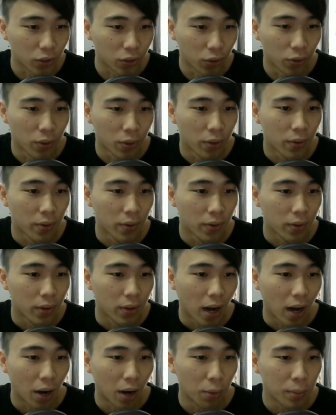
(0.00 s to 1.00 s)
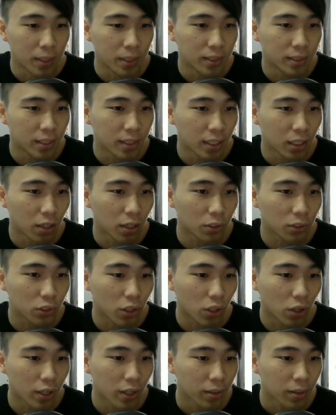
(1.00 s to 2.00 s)
So I'll be seeing a lot of
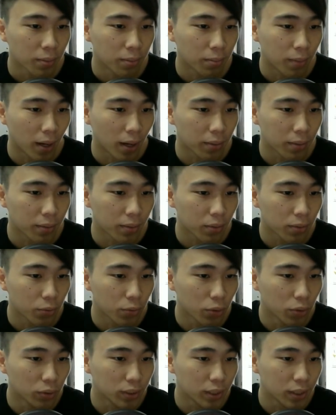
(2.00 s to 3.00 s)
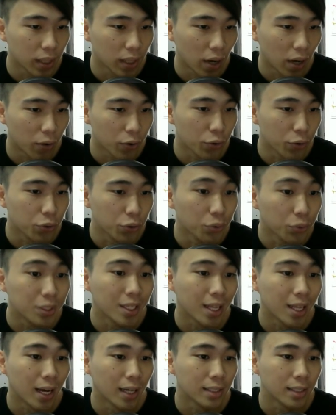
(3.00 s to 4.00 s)
stalling, but we'll see how you
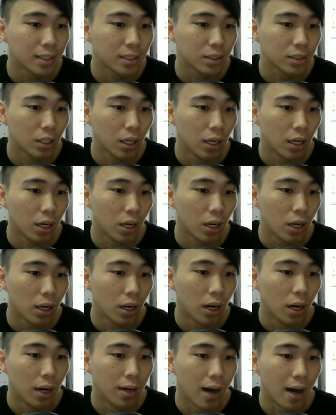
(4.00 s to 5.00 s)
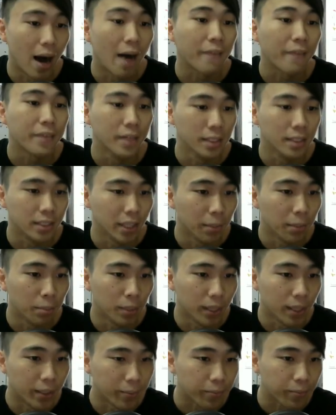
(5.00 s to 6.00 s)
utilize Arthur's
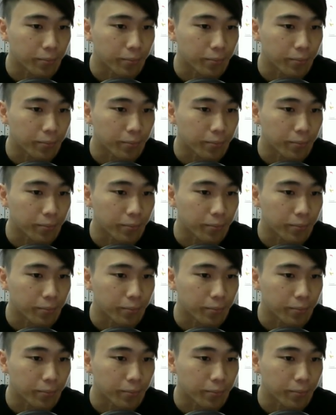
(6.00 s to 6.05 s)
gameplay.